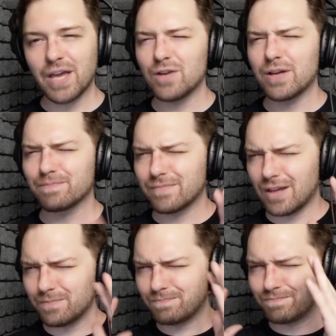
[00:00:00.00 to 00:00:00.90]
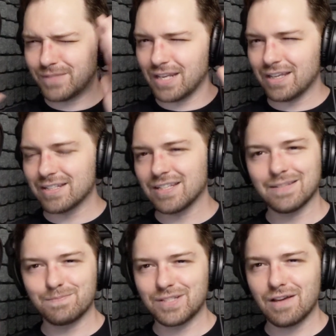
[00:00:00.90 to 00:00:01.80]
Anyway, I'm getting into
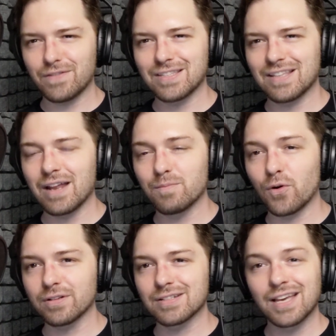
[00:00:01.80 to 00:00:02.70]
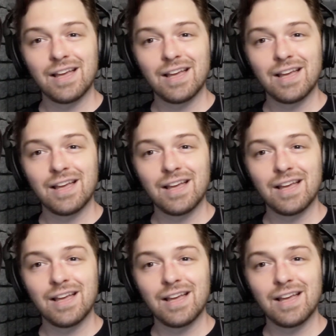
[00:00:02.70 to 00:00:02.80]
stuff that's not important.